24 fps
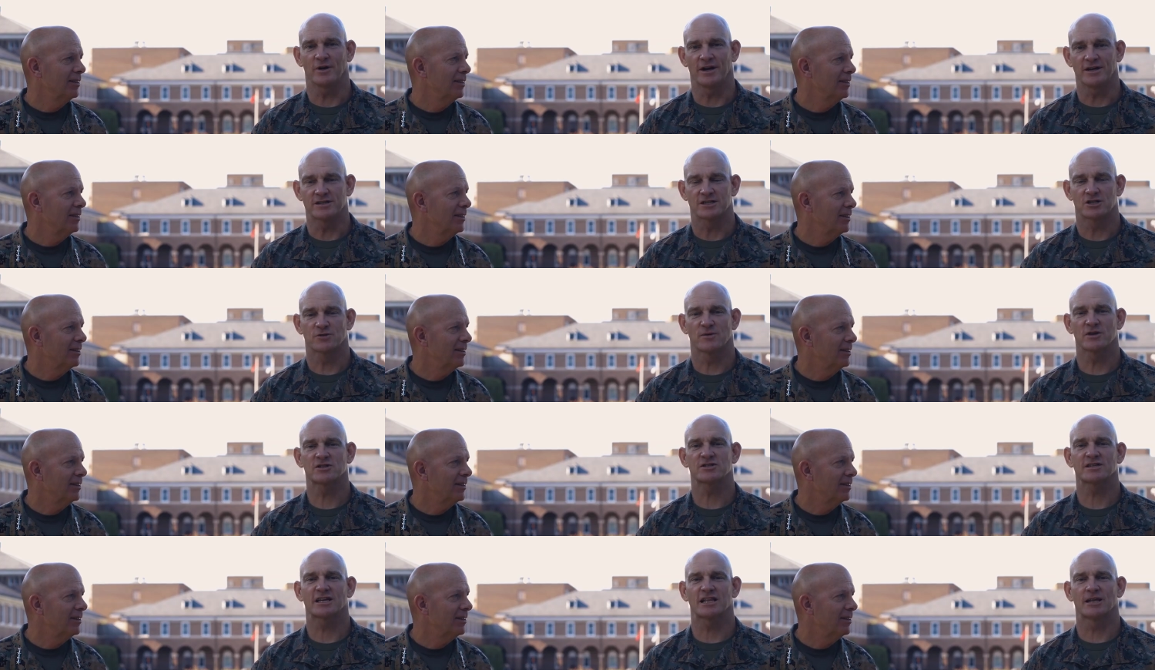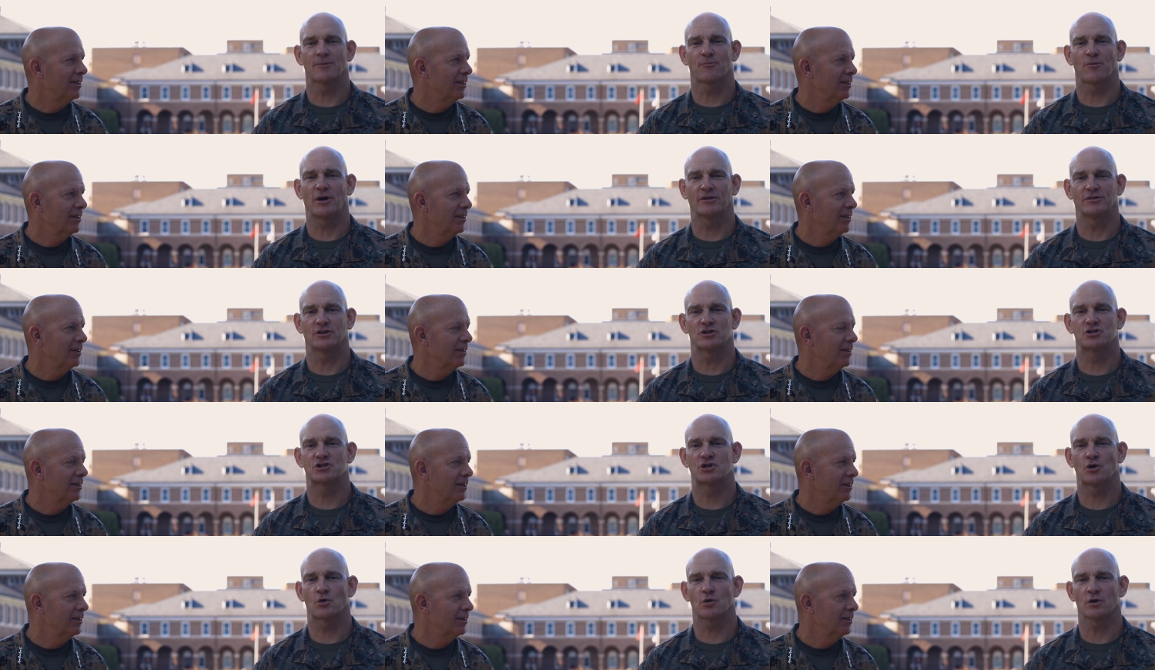Speaker 1: Marines, as we
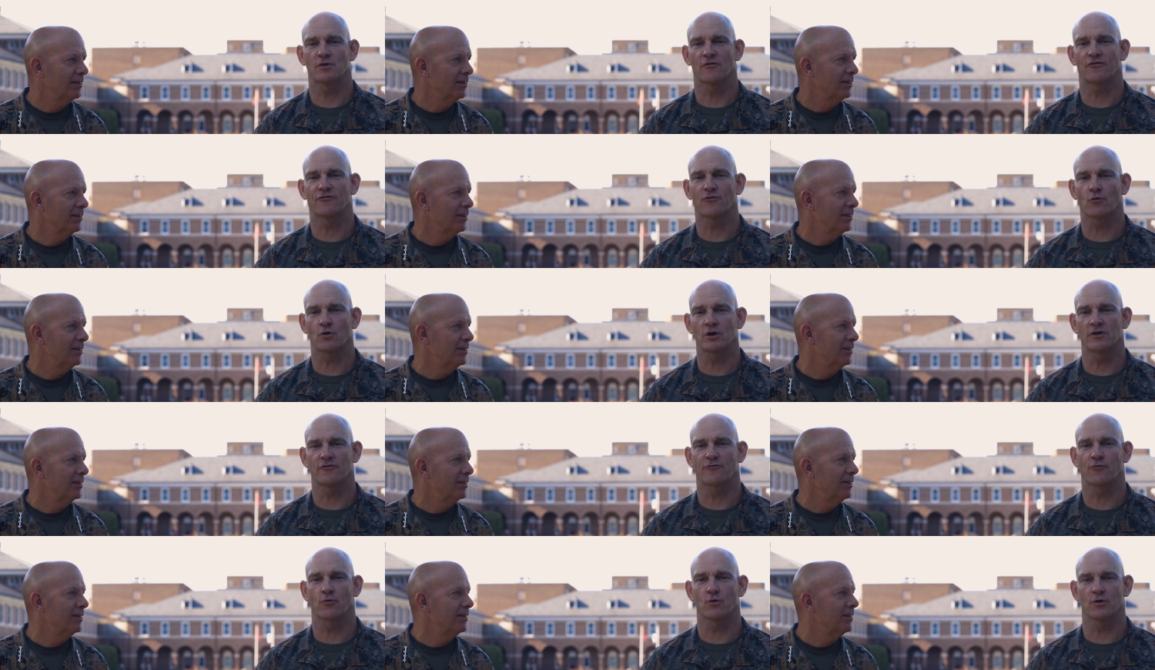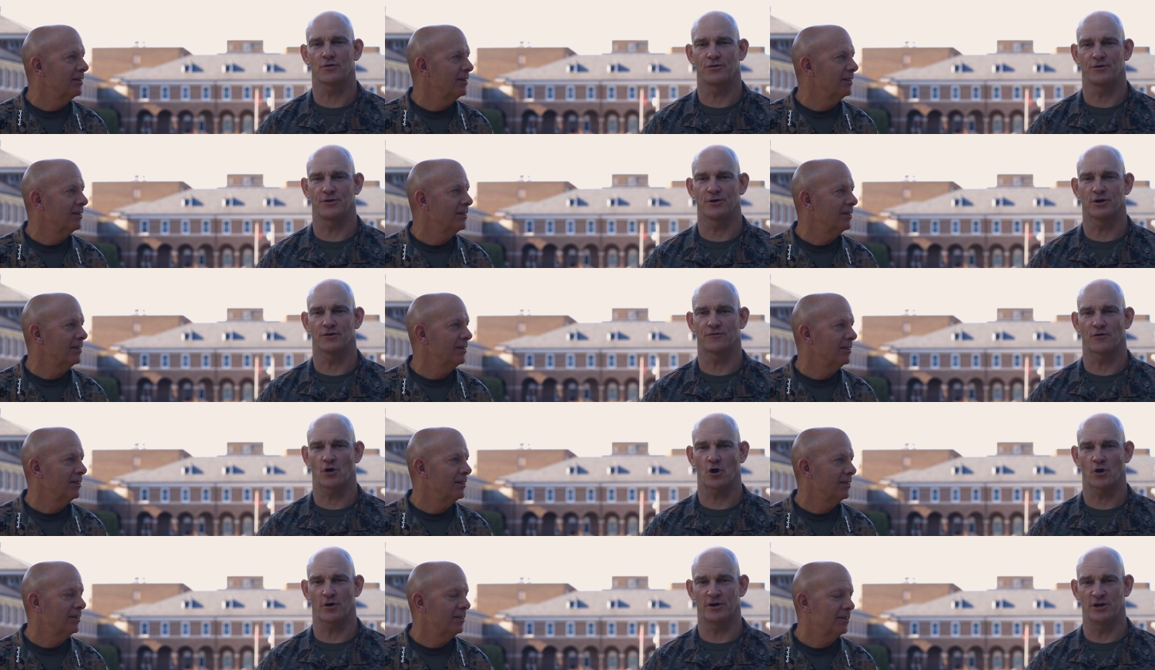celebrate the two hundred forty-fourth
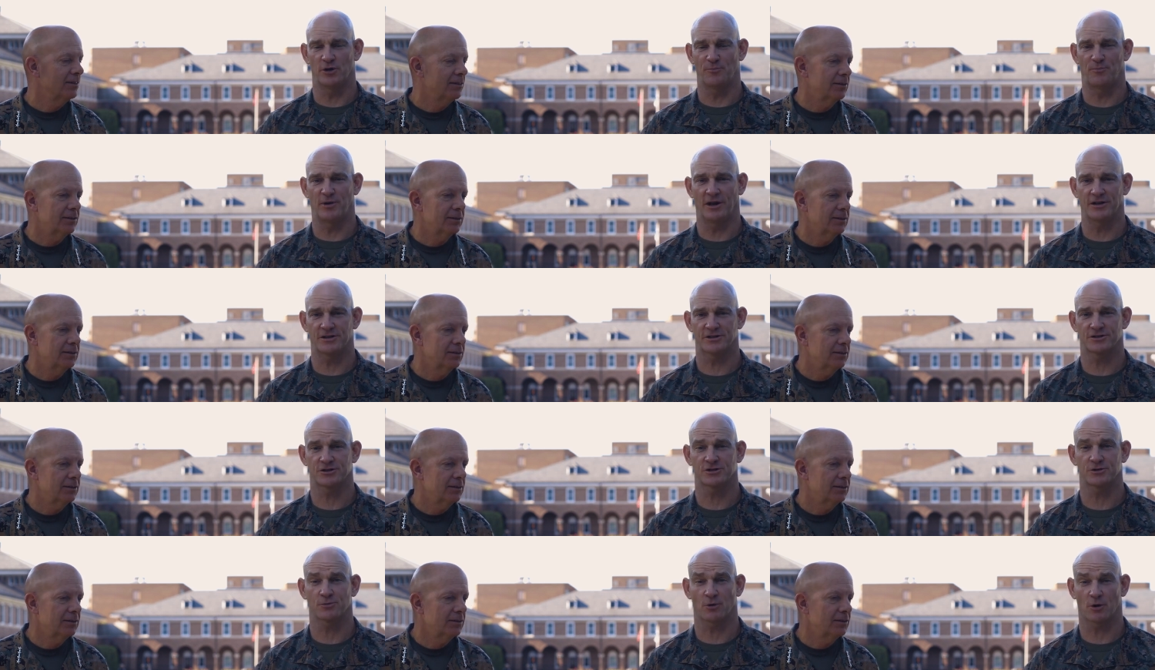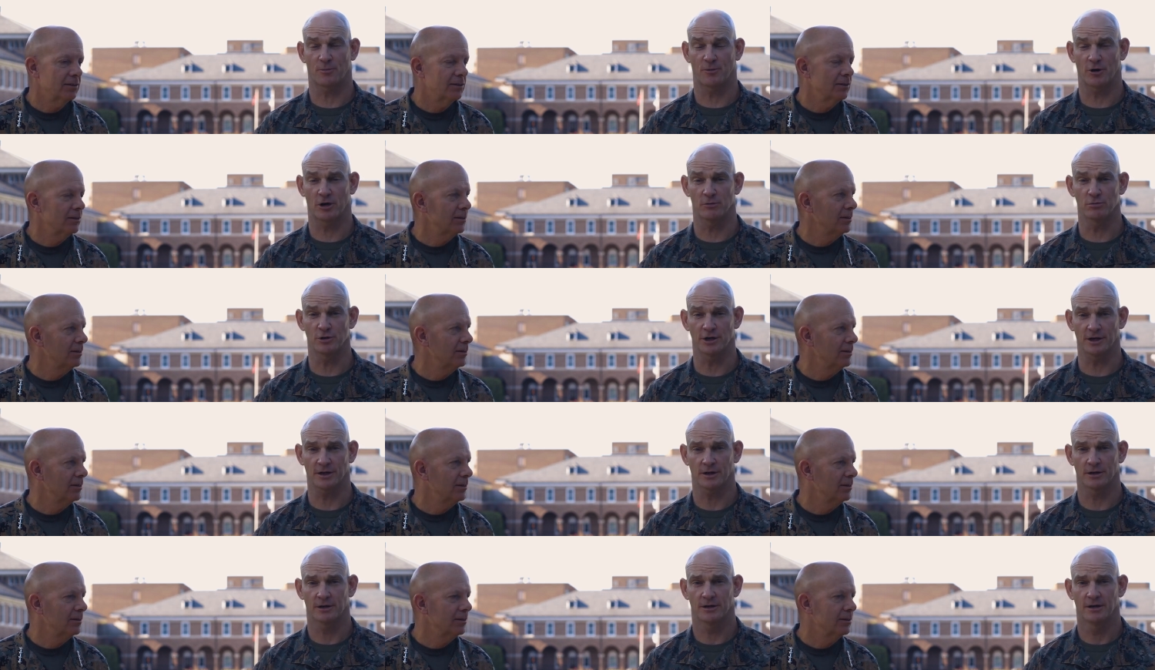year of our independence as a
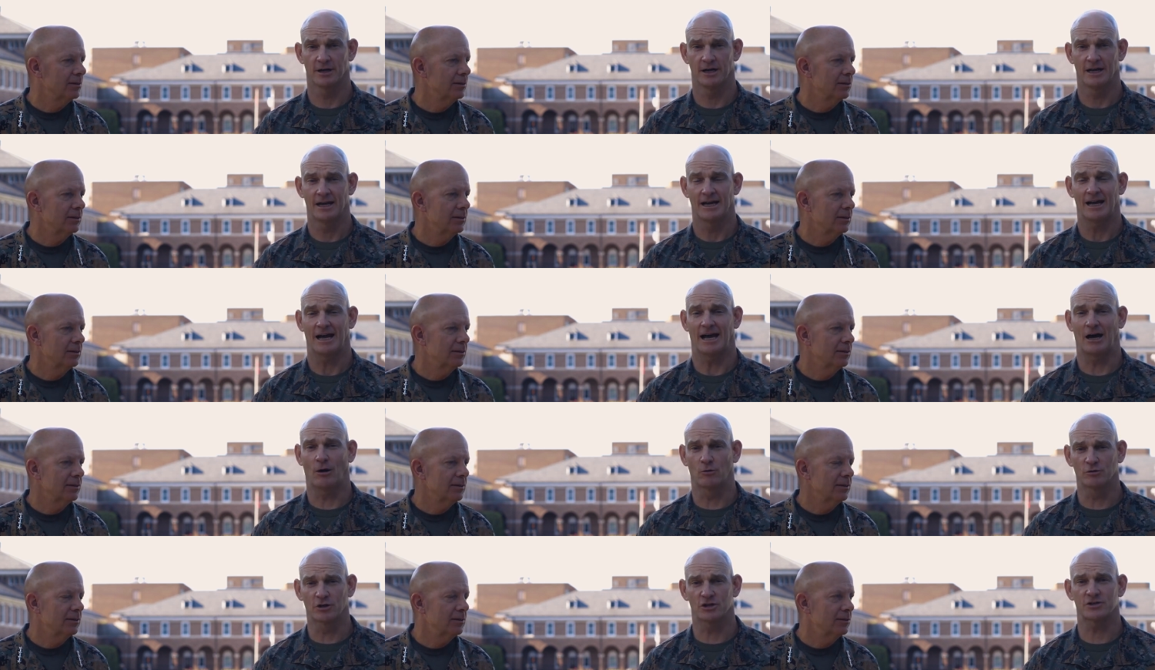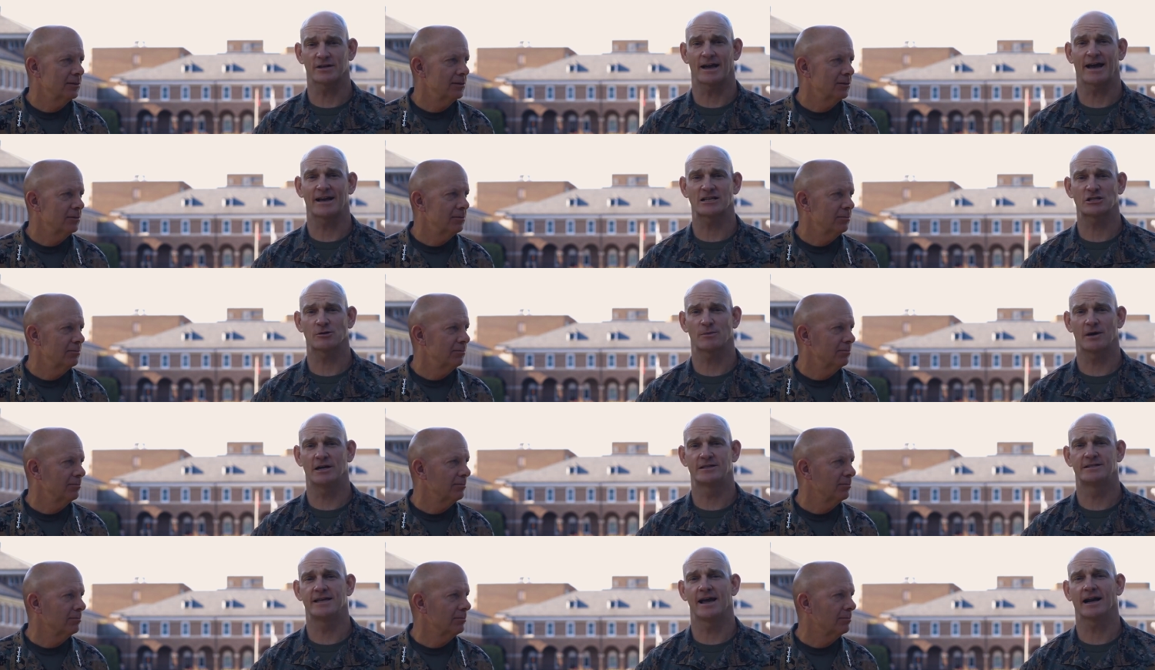republic, I would just
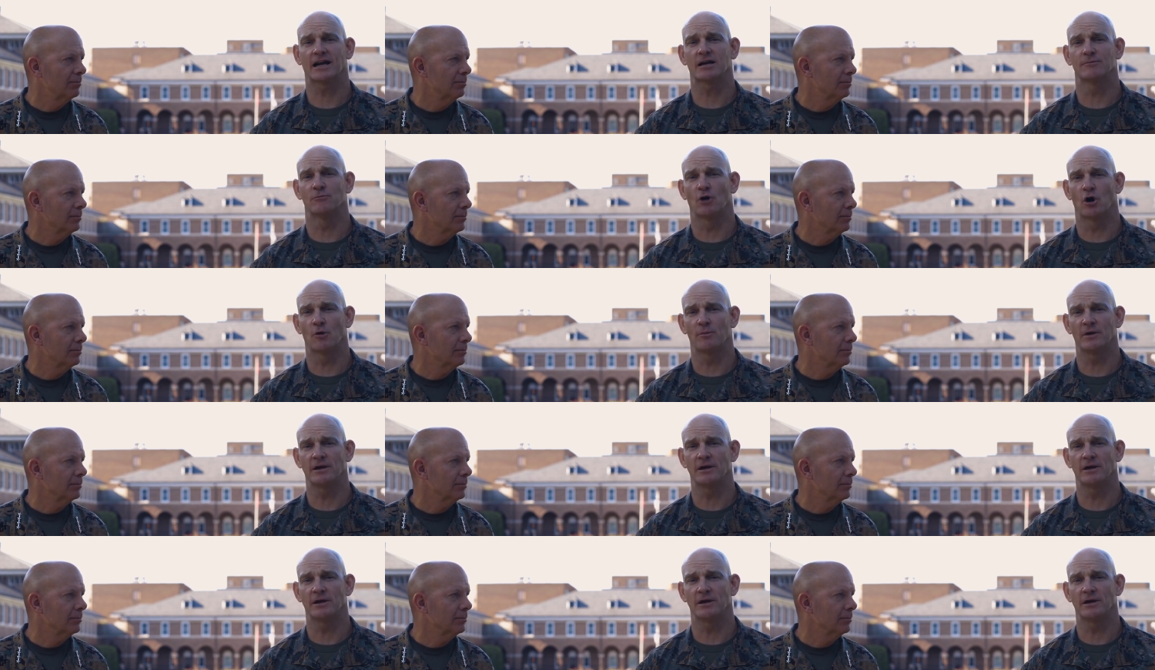ask everybody to take a